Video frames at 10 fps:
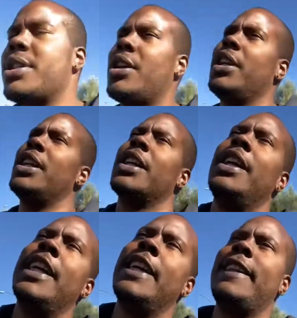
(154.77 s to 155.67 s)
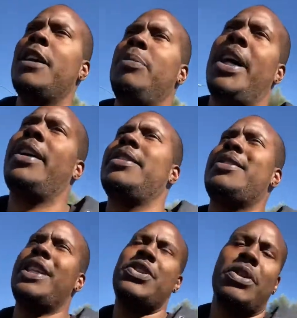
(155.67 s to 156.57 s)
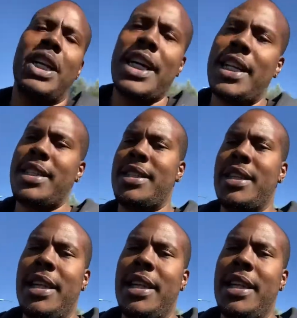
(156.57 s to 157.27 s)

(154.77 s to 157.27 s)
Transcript: So look, thing about centralized